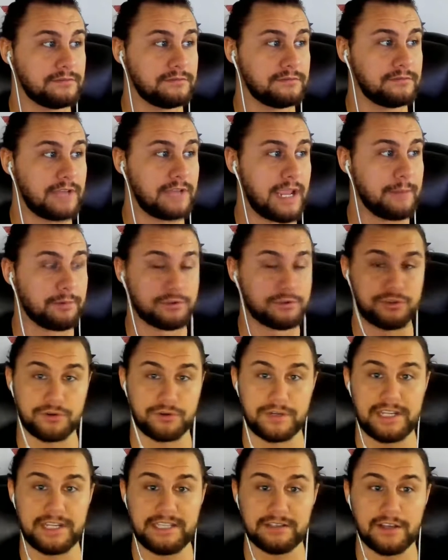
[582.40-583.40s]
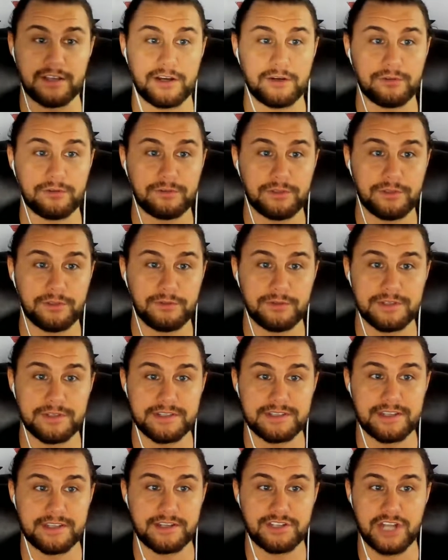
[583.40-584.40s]
Abel Trujillo, who
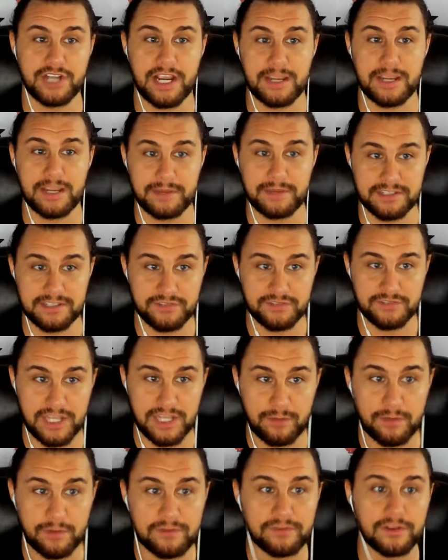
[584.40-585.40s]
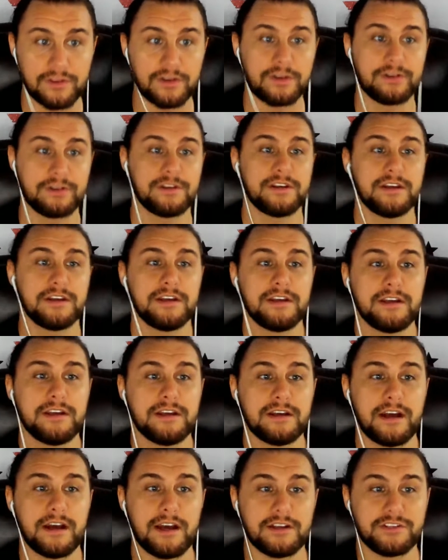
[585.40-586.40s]
is a giant piece of shit, we've learned.
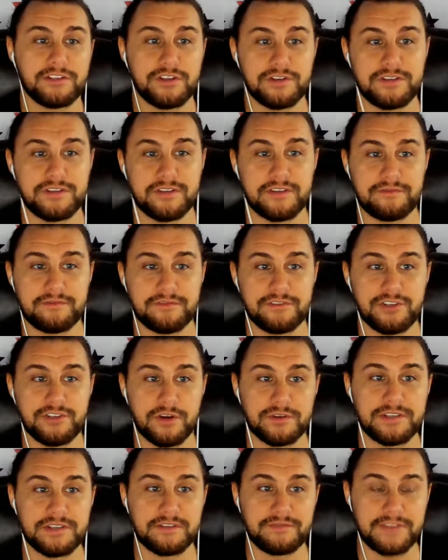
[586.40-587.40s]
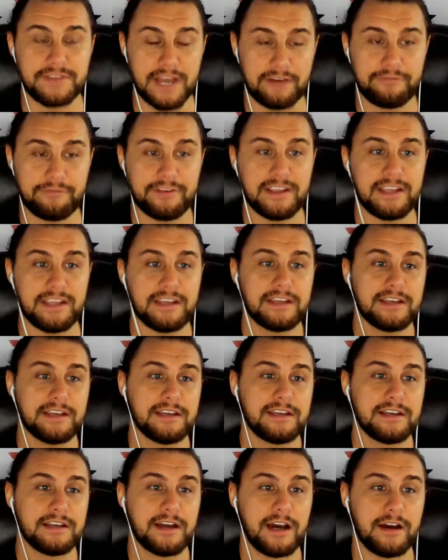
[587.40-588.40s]
Joseph Duffy,
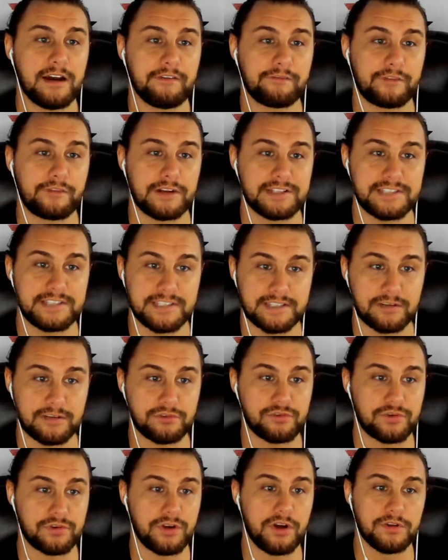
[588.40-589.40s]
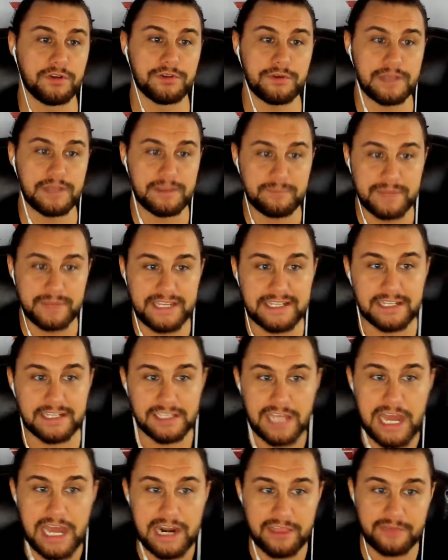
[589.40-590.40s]
Francisco Trinaldo. He beat a
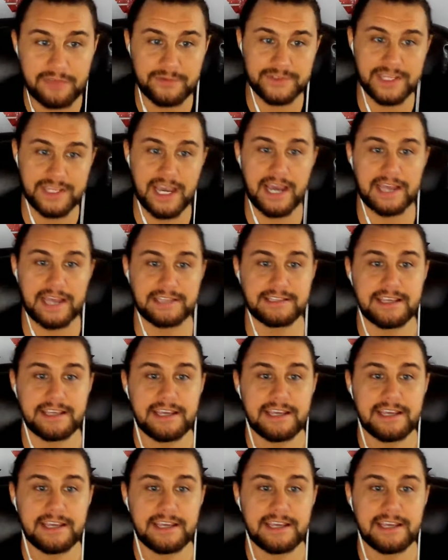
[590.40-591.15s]
lot of those guys.